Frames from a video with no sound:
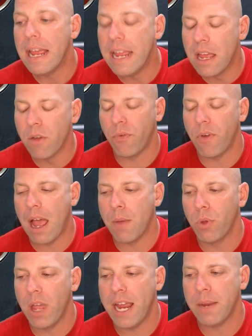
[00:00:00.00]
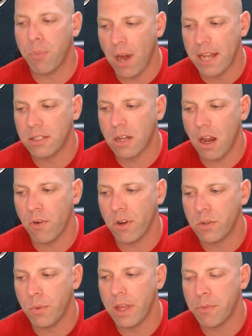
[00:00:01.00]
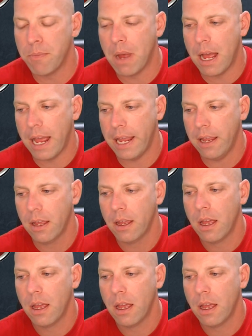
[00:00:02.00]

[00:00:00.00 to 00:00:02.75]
If I'm playing press coverage with my